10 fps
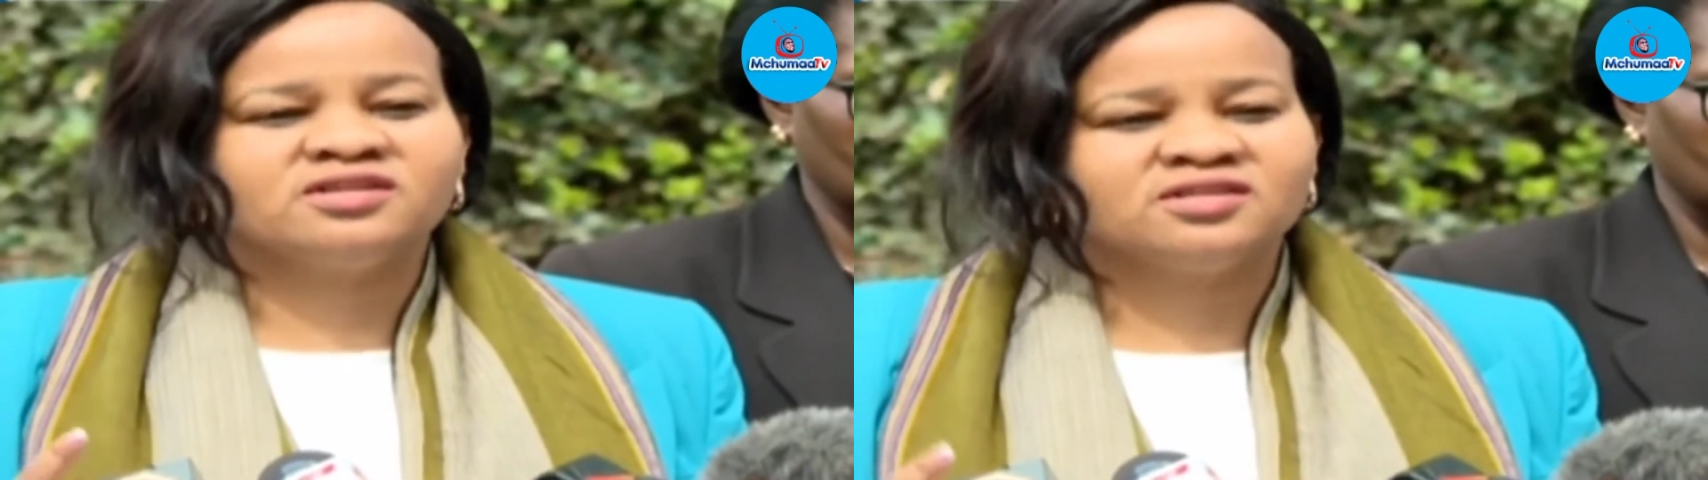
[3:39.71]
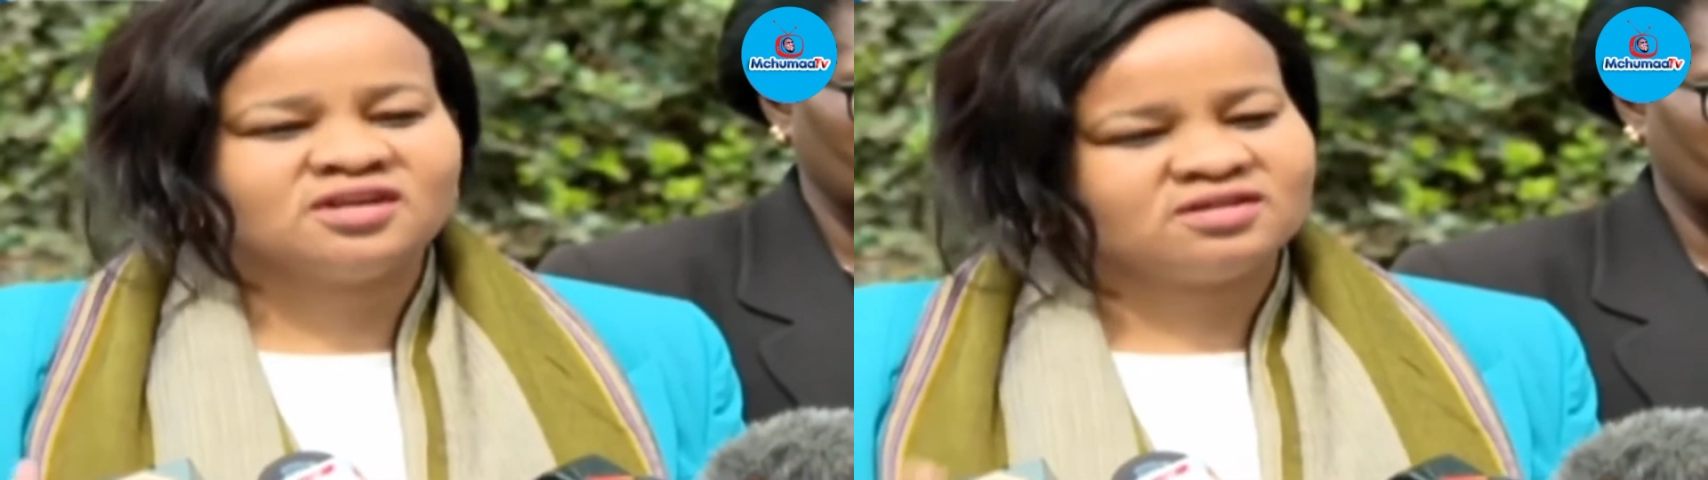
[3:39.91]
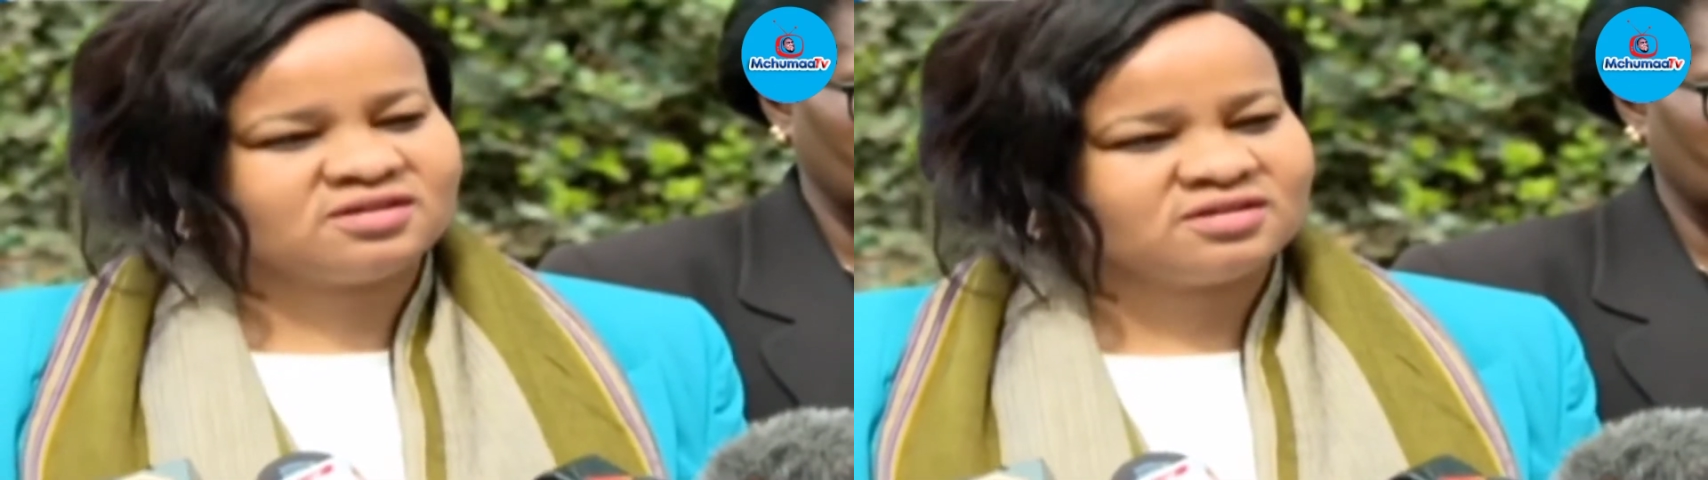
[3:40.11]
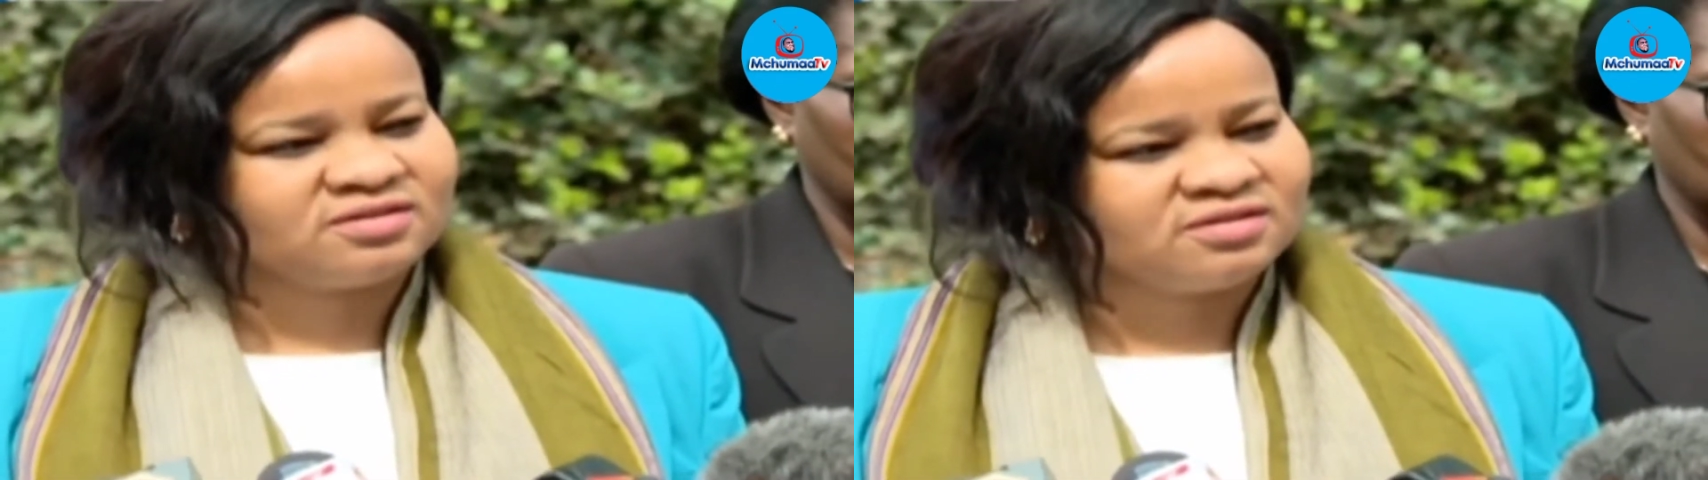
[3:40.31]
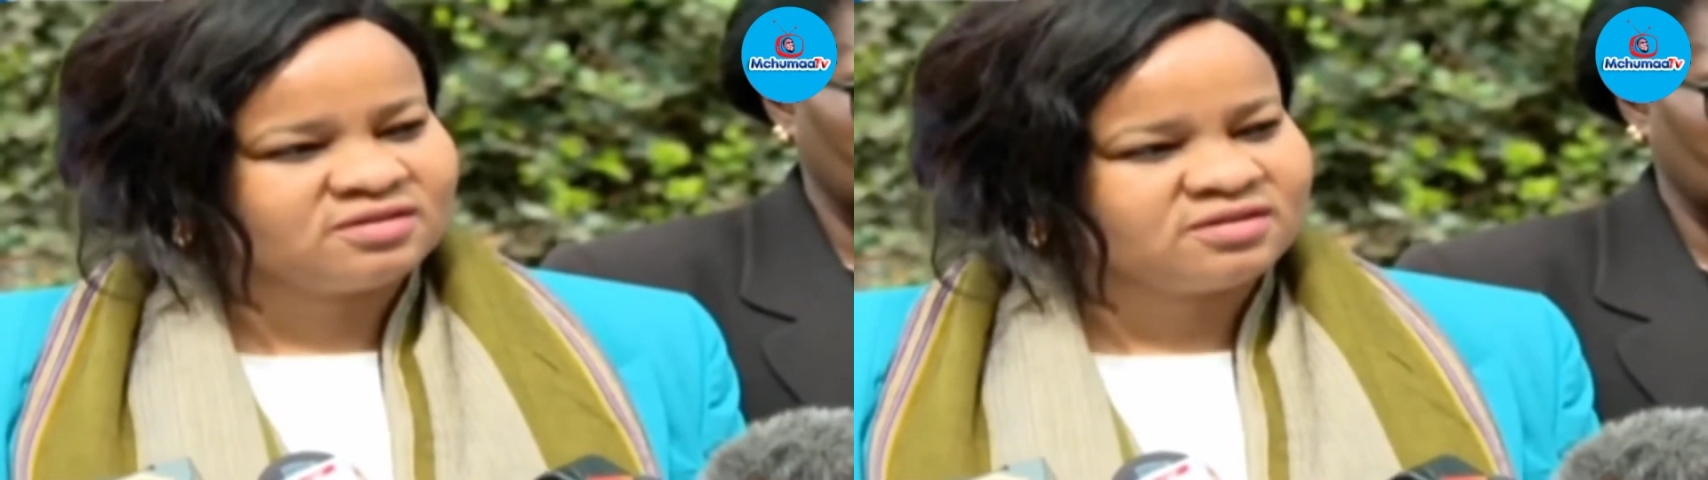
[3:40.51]
results,
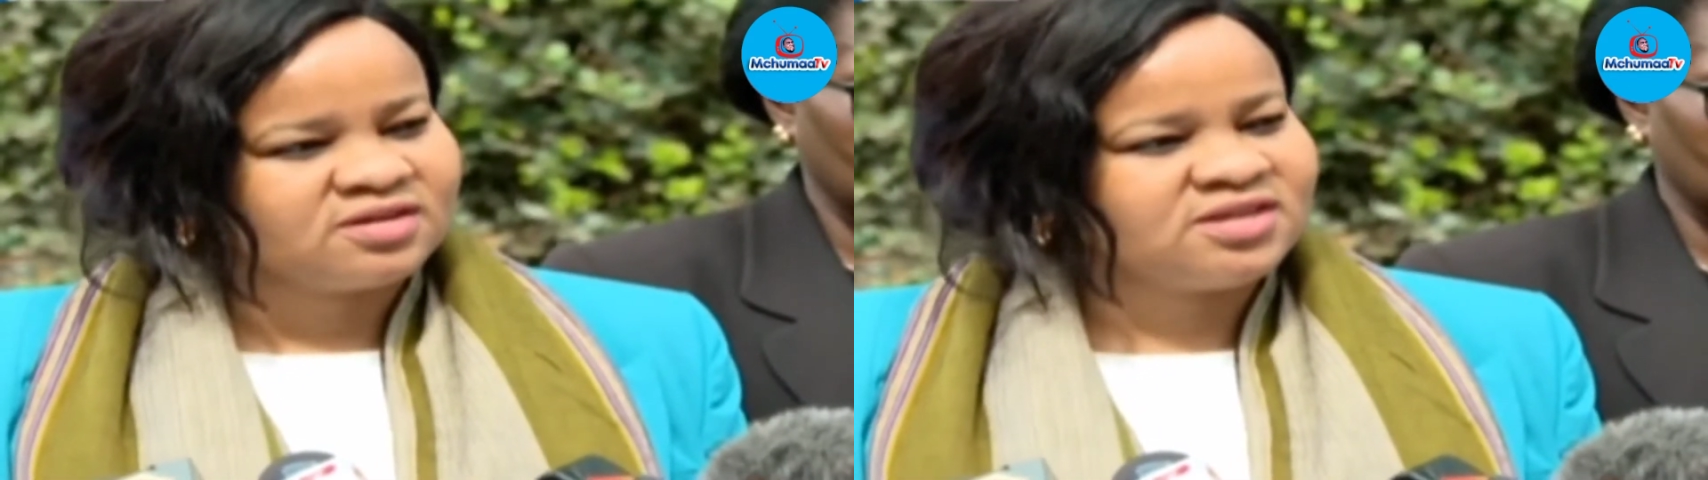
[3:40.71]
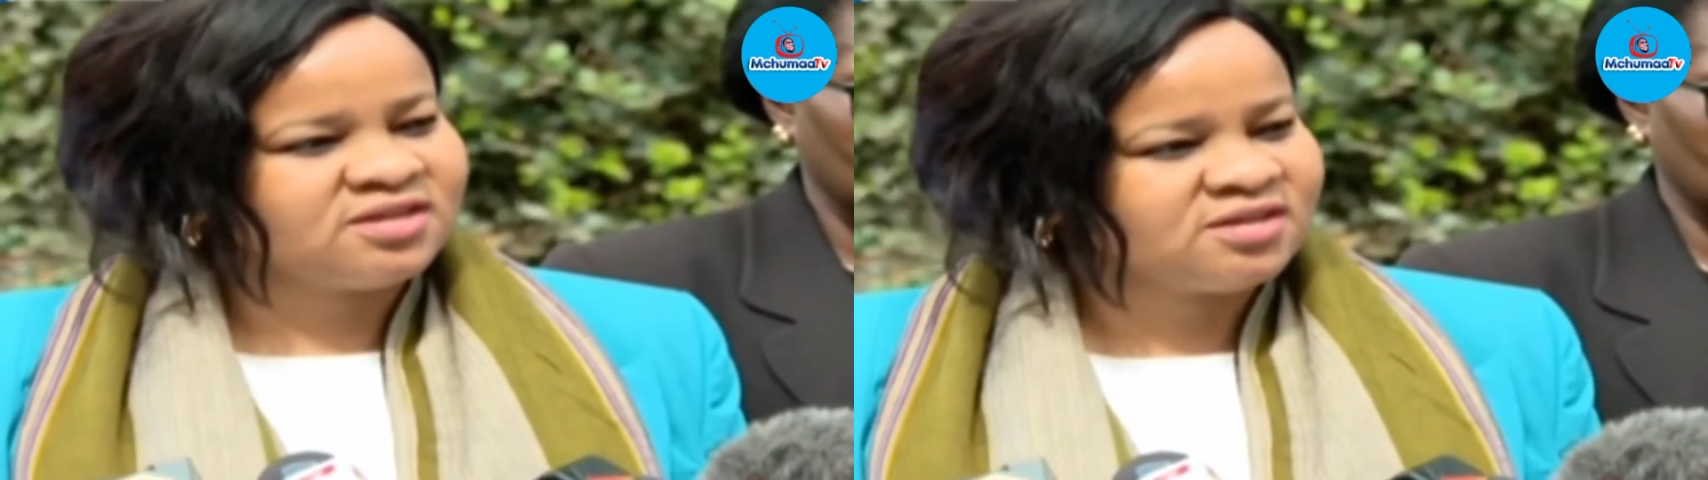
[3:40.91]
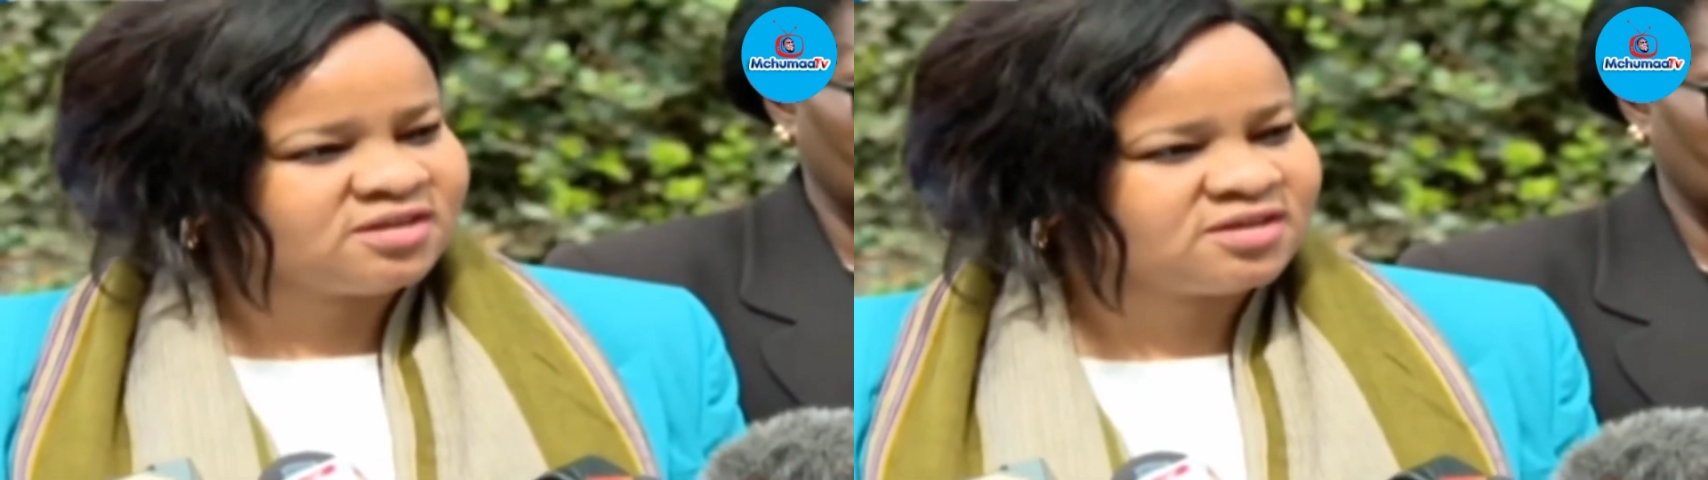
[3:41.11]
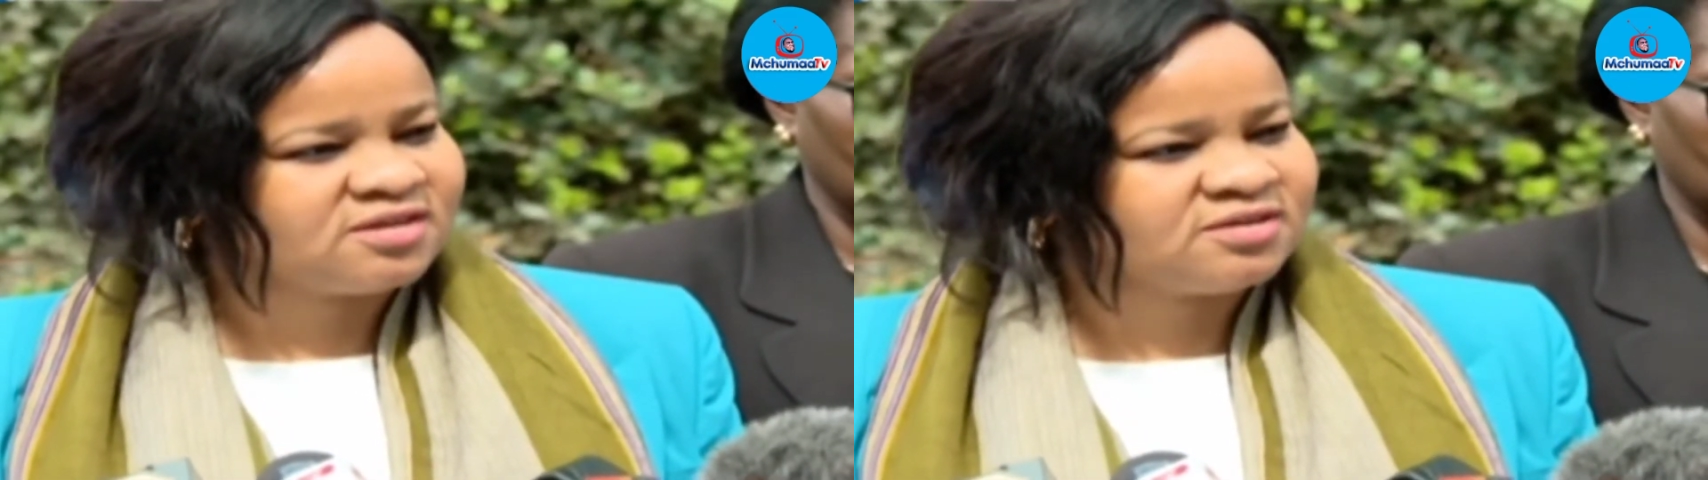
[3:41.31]
isn't it?